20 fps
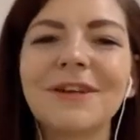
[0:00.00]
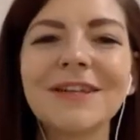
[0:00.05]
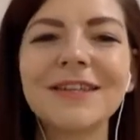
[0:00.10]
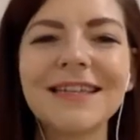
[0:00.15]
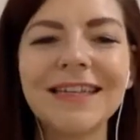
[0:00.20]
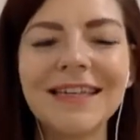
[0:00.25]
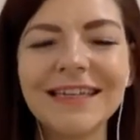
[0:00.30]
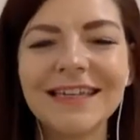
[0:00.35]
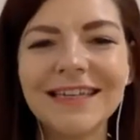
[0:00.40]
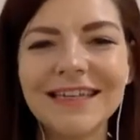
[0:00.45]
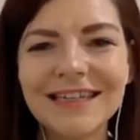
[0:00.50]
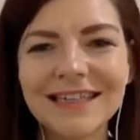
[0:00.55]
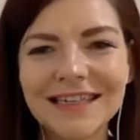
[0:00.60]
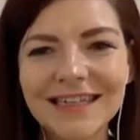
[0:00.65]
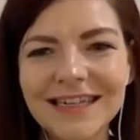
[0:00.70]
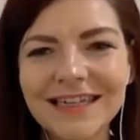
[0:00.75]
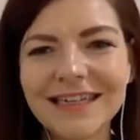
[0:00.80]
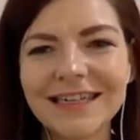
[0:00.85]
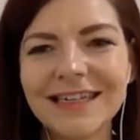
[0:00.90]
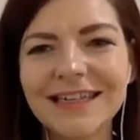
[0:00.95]
because Guinness
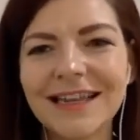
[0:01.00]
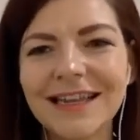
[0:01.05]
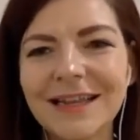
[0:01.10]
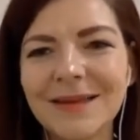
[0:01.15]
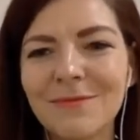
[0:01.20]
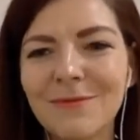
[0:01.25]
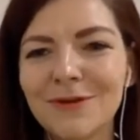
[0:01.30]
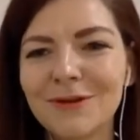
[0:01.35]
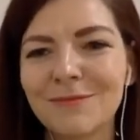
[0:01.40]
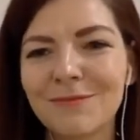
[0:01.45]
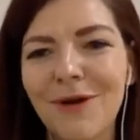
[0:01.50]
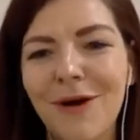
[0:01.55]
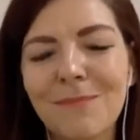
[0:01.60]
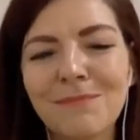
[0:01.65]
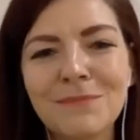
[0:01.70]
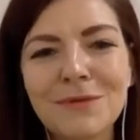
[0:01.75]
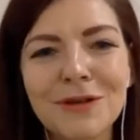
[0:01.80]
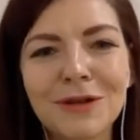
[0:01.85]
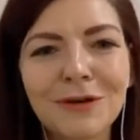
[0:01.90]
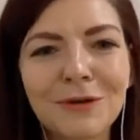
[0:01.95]
is the most
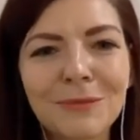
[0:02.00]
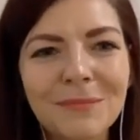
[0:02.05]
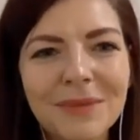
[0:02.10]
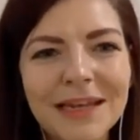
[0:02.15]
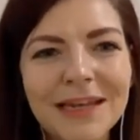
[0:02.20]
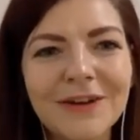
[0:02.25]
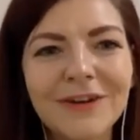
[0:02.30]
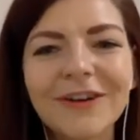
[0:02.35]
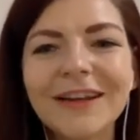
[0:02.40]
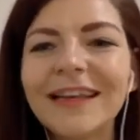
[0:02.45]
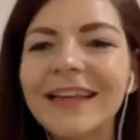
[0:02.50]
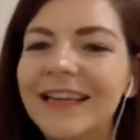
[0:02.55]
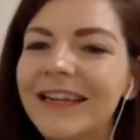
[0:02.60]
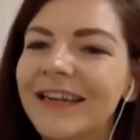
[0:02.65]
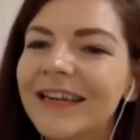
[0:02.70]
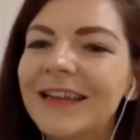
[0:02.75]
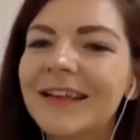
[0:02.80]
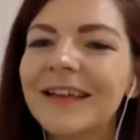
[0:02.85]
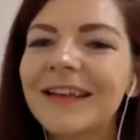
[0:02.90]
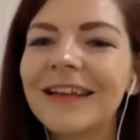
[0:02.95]
popular beer
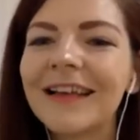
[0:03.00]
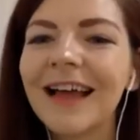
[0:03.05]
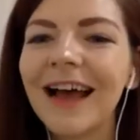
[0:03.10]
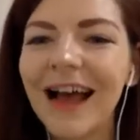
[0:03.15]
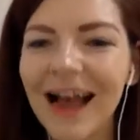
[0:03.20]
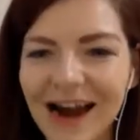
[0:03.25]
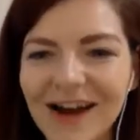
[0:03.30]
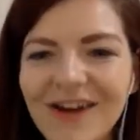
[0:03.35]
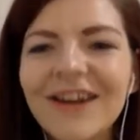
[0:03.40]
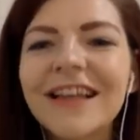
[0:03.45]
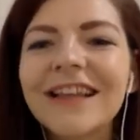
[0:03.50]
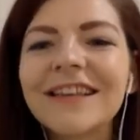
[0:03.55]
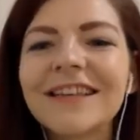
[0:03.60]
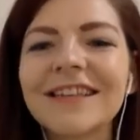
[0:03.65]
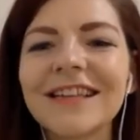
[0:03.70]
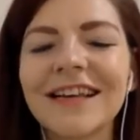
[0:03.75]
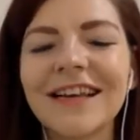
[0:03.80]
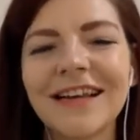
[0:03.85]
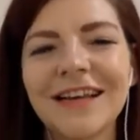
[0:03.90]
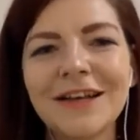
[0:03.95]
in
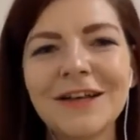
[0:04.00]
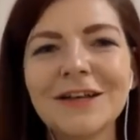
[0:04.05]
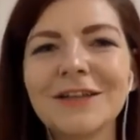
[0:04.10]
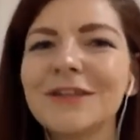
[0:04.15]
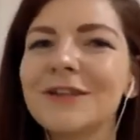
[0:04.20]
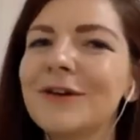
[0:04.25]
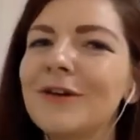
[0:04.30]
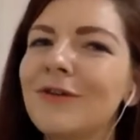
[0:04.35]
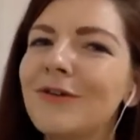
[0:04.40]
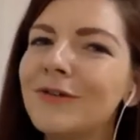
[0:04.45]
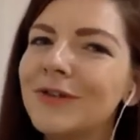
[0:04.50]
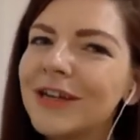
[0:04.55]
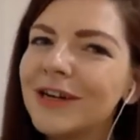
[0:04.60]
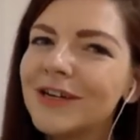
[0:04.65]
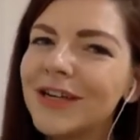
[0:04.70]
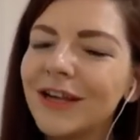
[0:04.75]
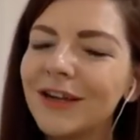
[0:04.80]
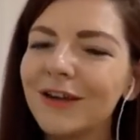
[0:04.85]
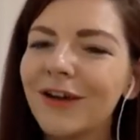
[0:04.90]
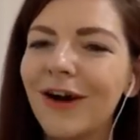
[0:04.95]
Ireland. So
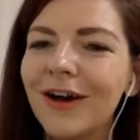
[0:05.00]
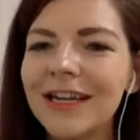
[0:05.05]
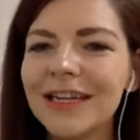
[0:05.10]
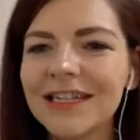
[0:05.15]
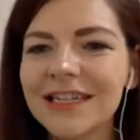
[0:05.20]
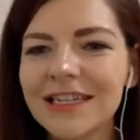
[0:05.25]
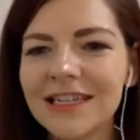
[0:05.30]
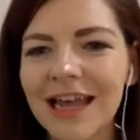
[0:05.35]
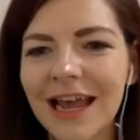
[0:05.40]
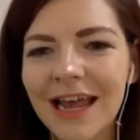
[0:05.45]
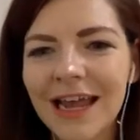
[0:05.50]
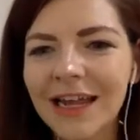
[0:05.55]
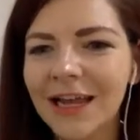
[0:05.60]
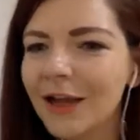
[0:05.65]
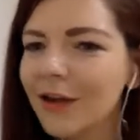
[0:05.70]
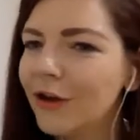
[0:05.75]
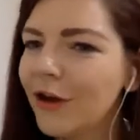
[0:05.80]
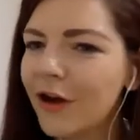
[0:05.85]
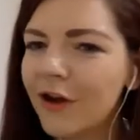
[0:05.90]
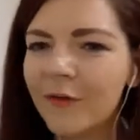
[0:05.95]
there's a lot at stake,
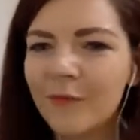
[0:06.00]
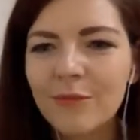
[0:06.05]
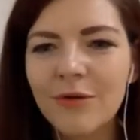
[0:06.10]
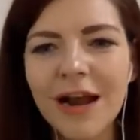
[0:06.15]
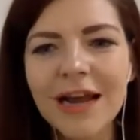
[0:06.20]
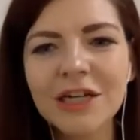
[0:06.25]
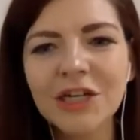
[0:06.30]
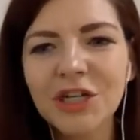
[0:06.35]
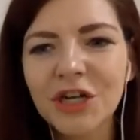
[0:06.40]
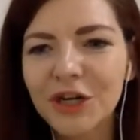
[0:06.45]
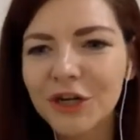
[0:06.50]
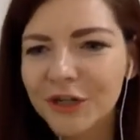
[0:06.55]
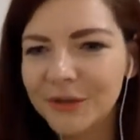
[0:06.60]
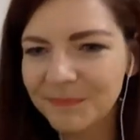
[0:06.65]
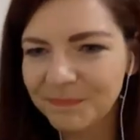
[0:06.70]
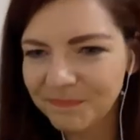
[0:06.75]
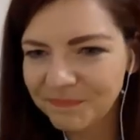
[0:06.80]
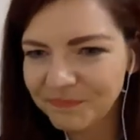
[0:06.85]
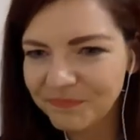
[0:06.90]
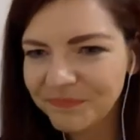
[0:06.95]
a lot of
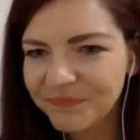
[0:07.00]
pressure.